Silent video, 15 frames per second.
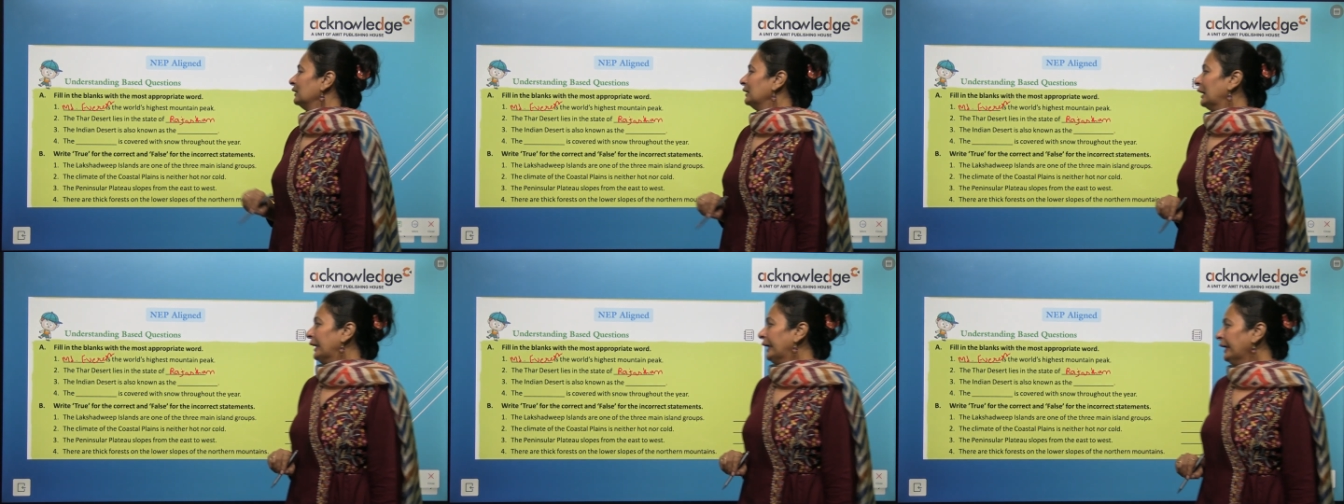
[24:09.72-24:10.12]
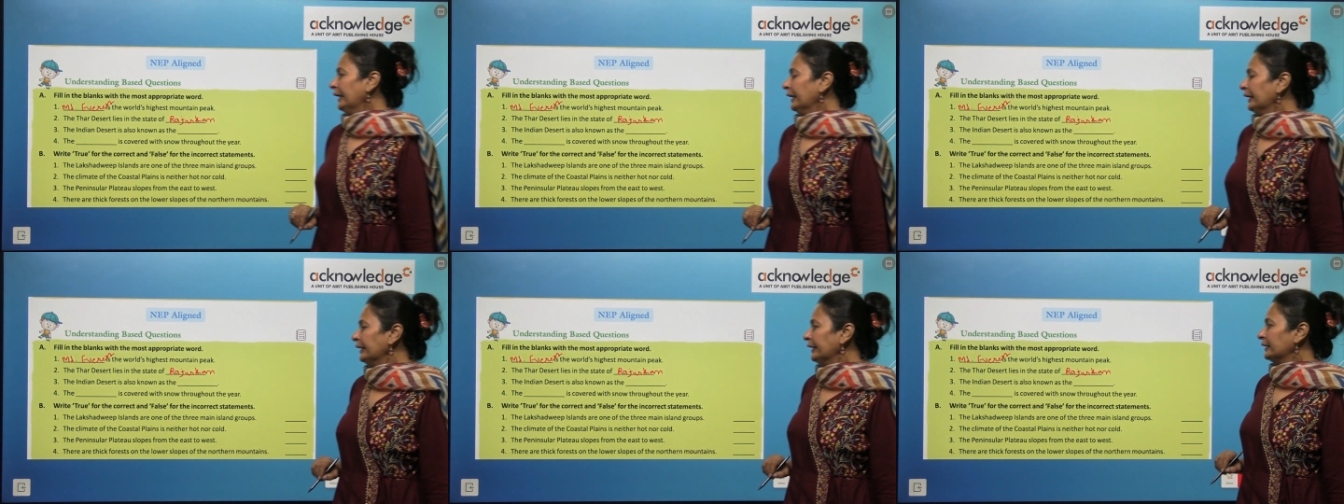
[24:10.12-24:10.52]
The
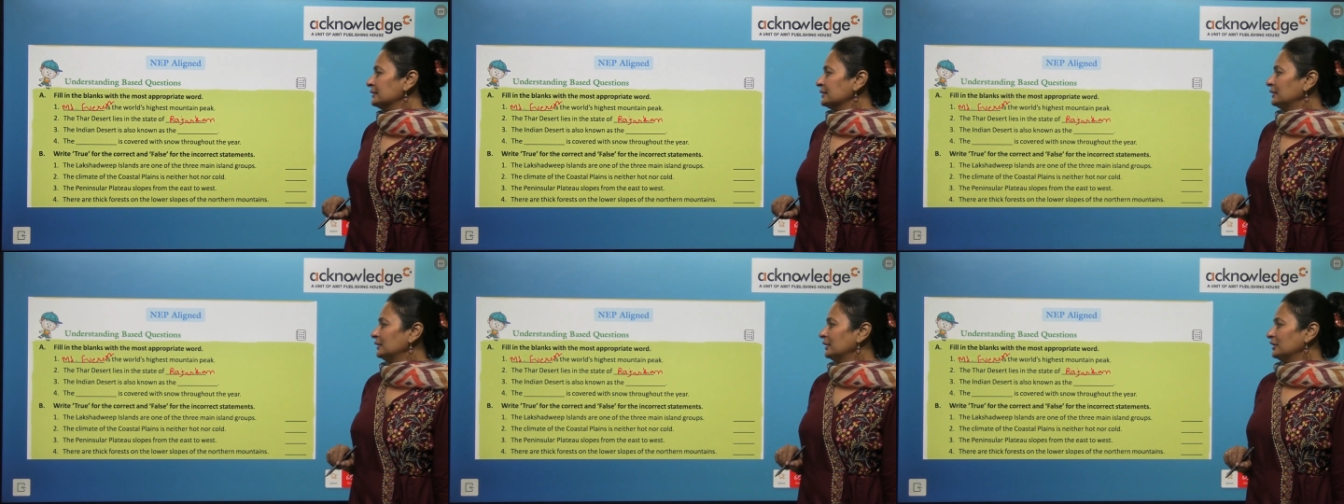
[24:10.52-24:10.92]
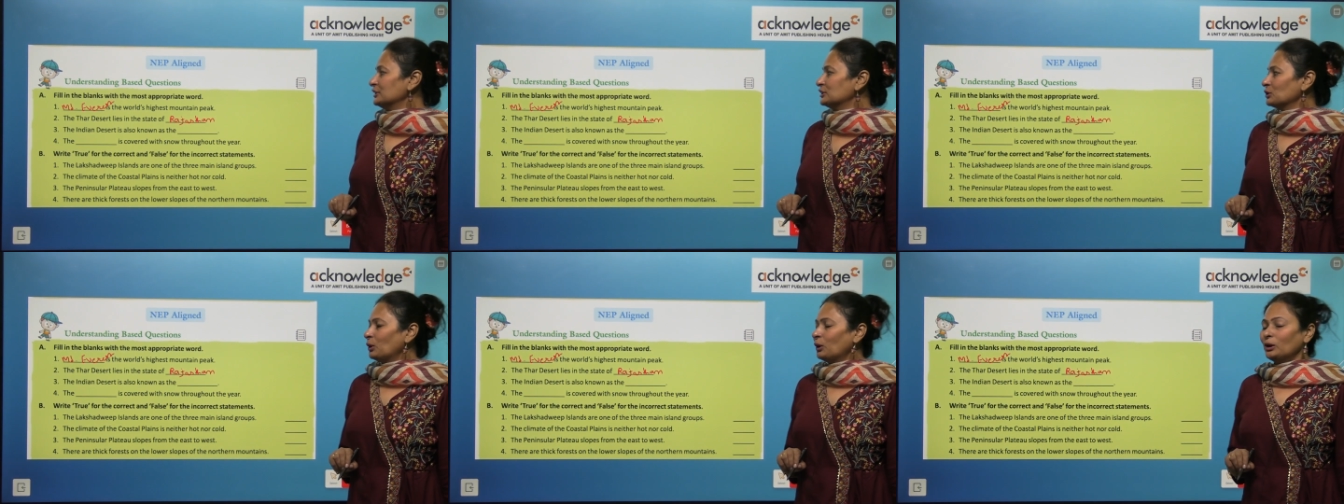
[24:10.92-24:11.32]
Indian desert
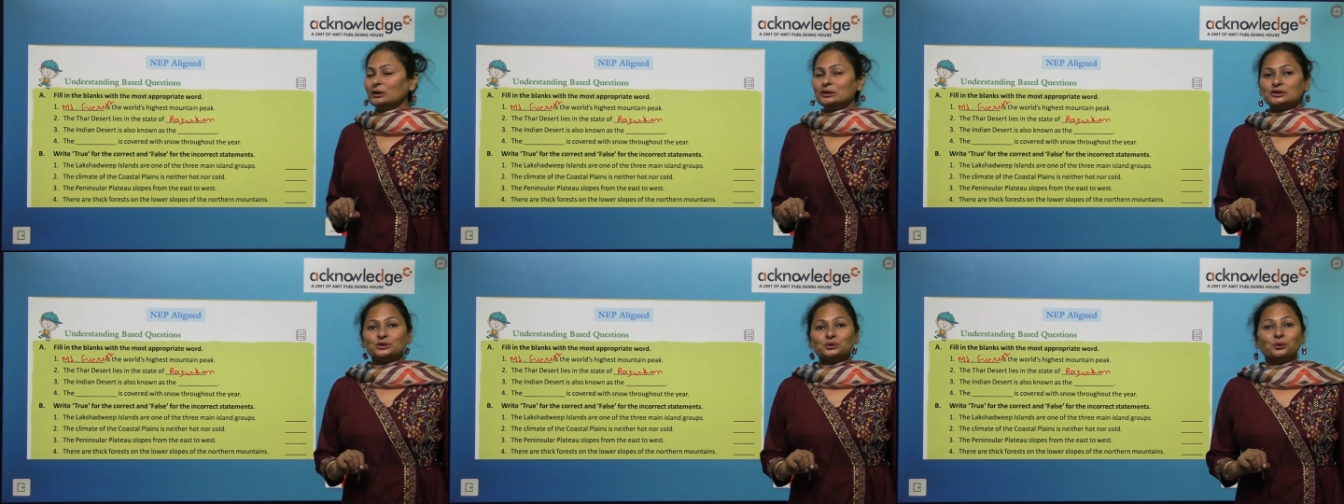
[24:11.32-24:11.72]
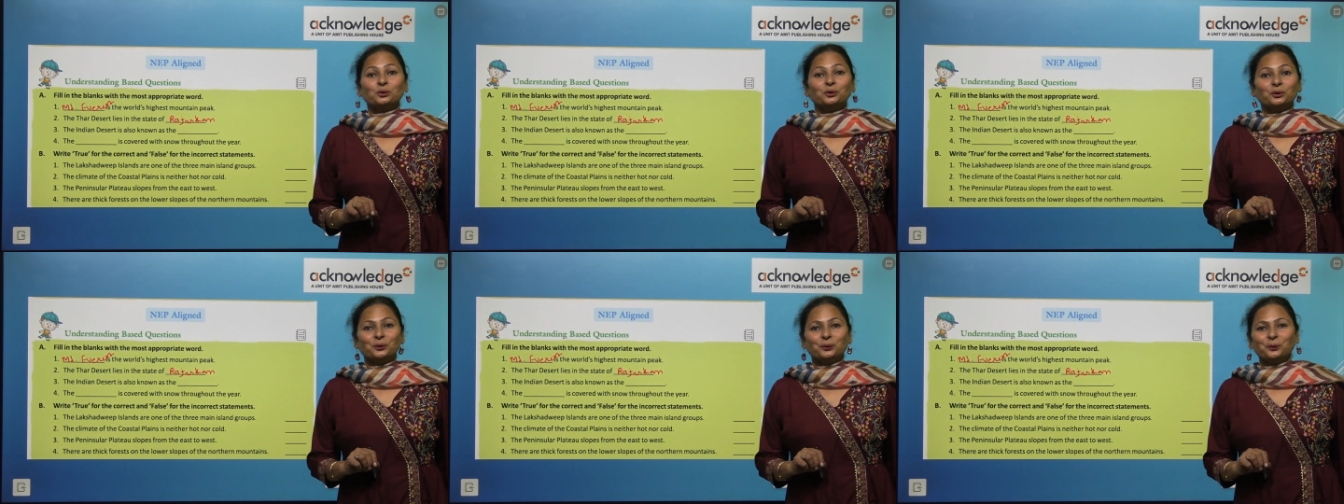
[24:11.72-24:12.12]
is
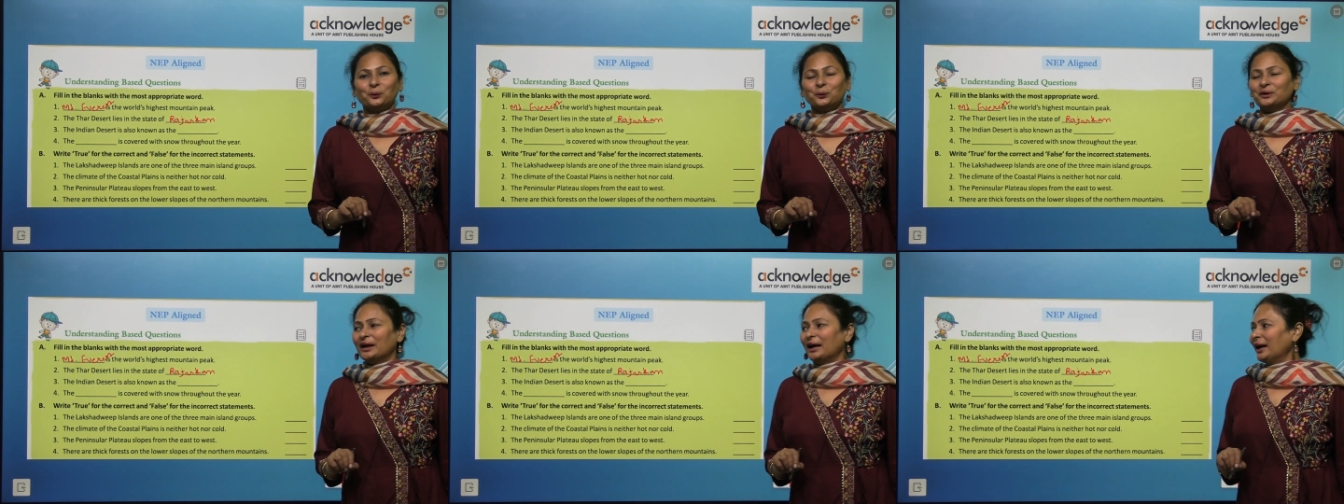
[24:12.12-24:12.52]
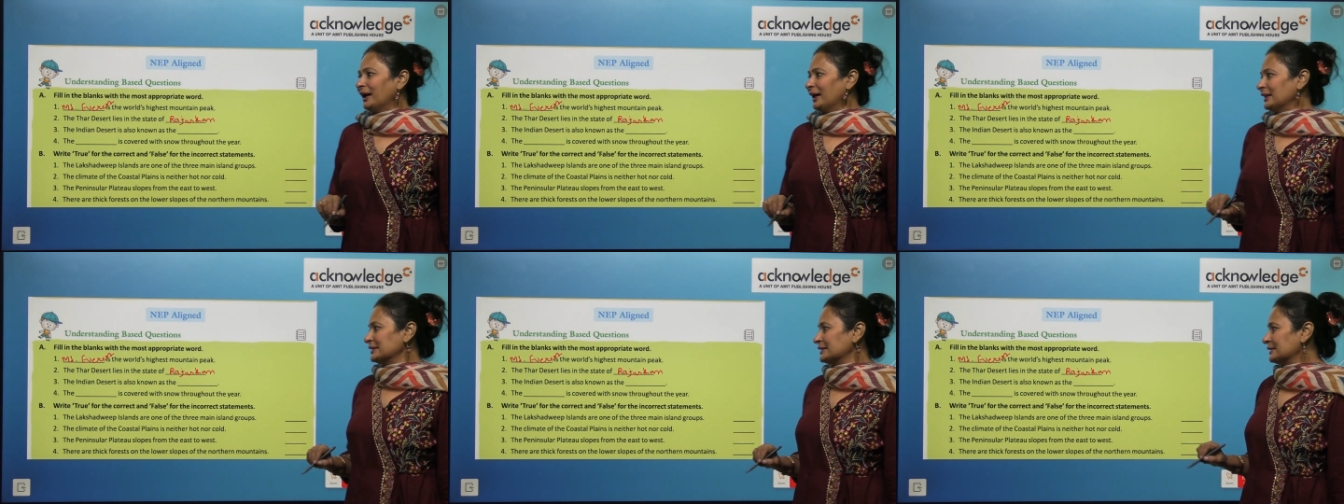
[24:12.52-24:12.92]
also known
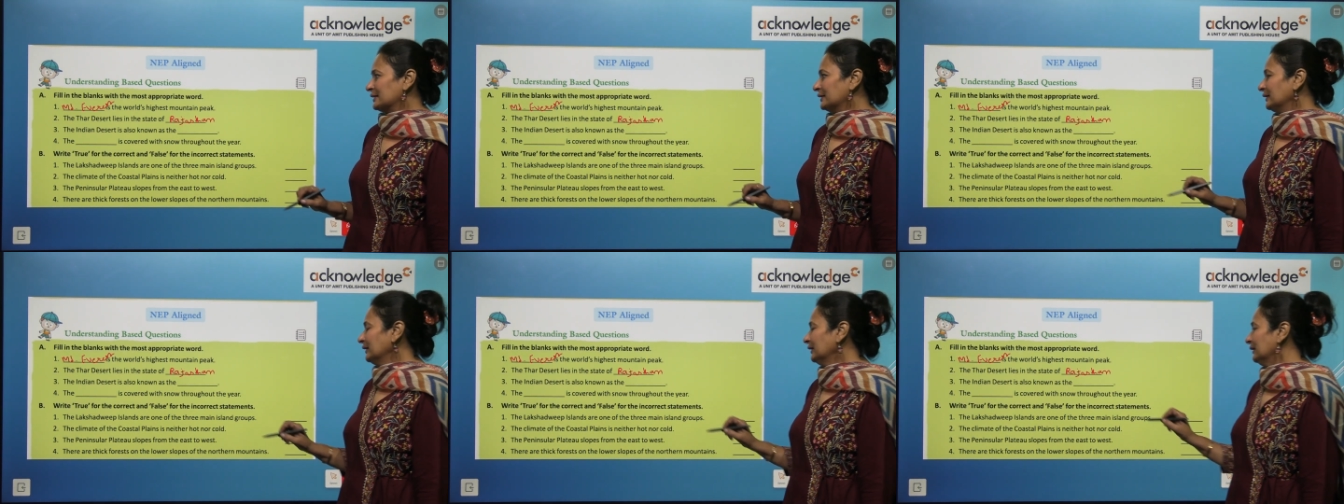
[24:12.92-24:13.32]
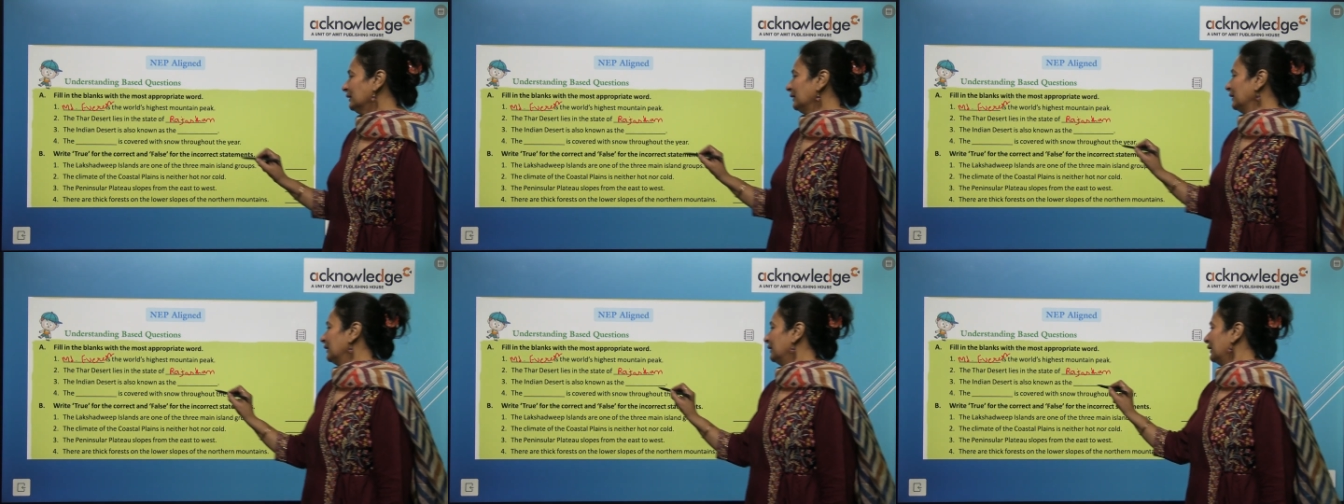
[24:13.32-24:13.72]
as the
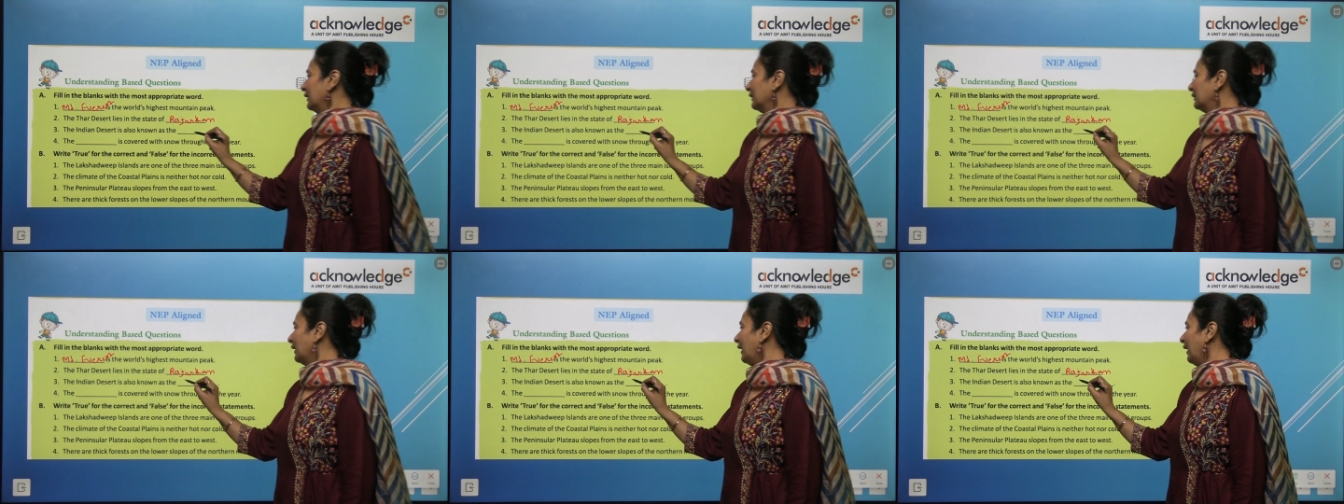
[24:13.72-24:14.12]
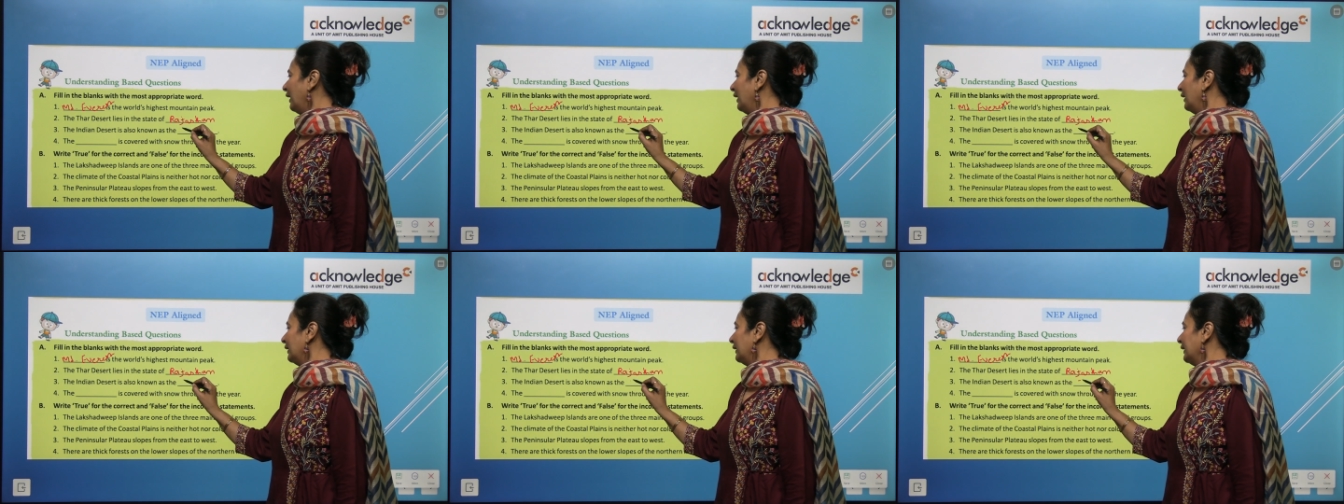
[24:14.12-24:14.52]

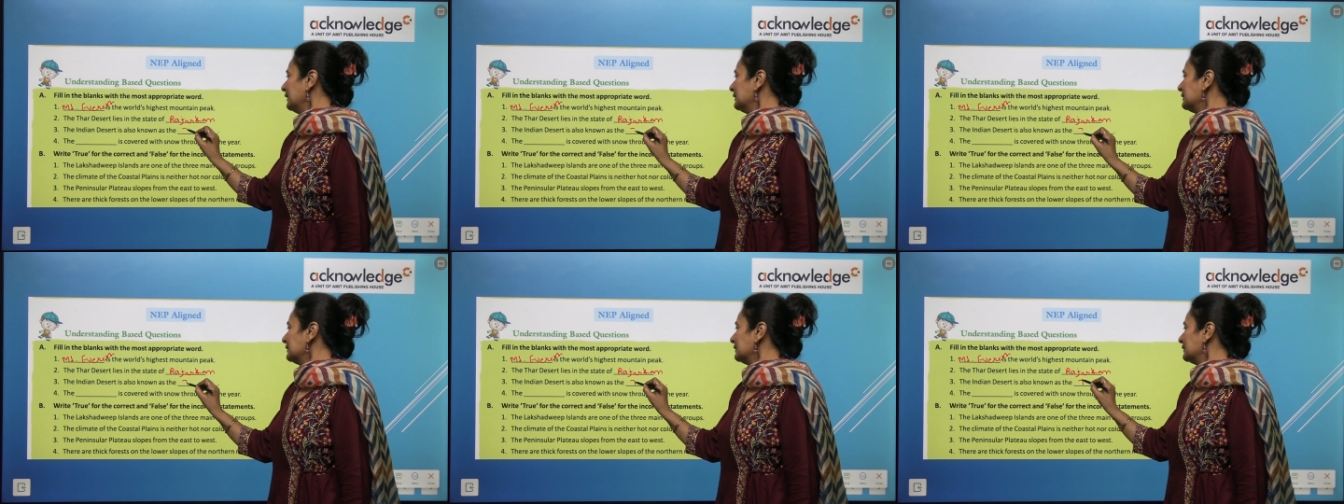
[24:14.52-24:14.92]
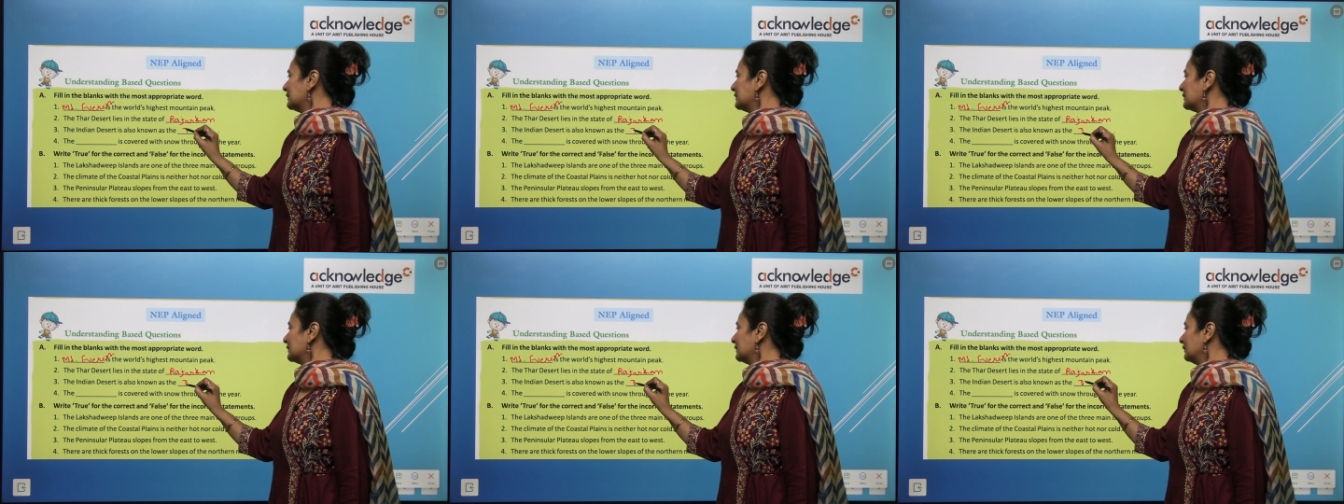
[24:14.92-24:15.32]
Thar
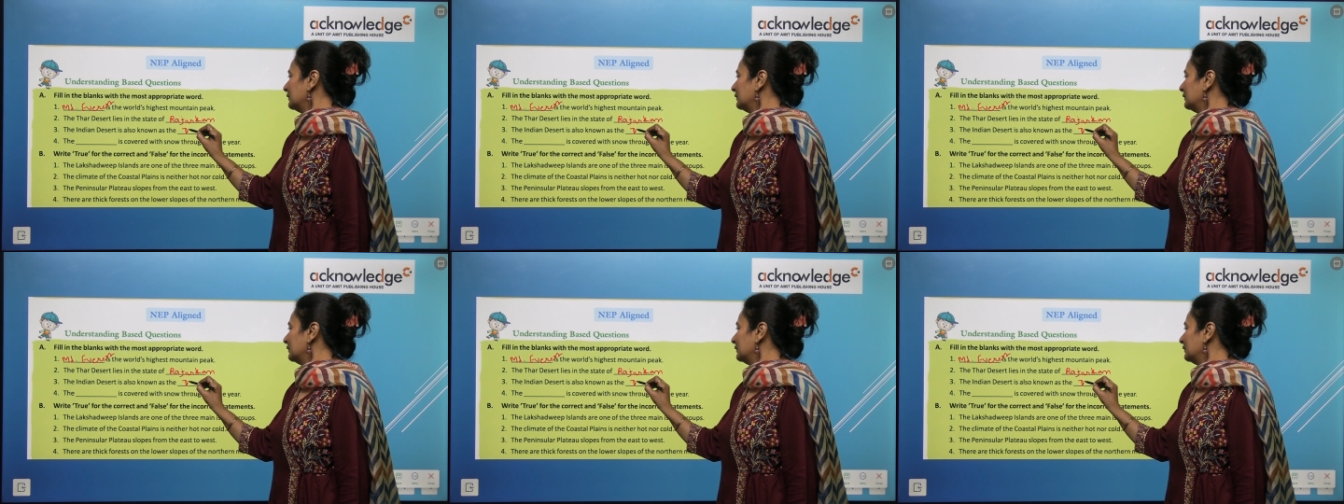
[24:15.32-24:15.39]
Desert.